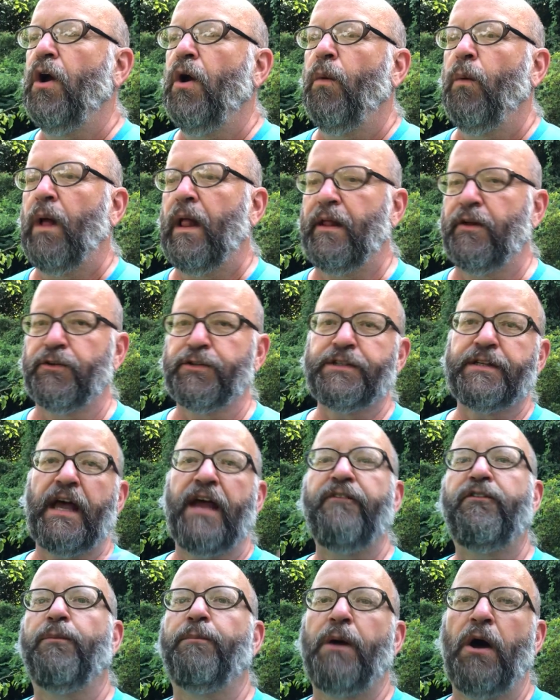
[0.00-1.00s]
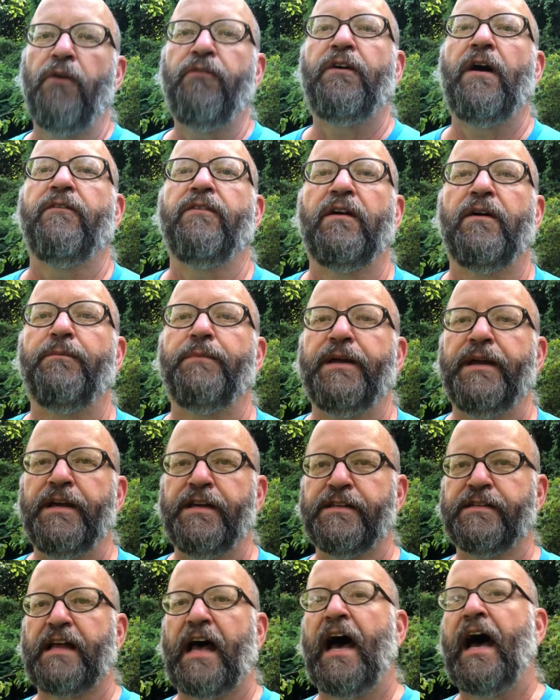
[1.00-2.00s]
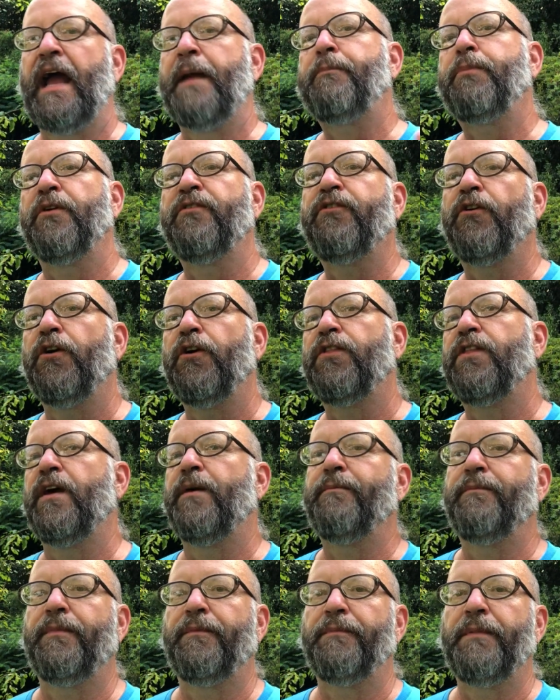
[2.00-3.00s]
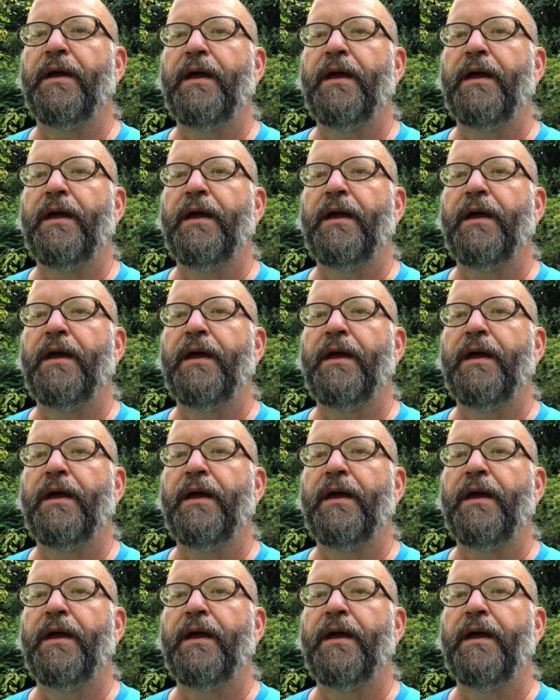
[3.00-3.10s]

what I'll say for both of them is I prefer to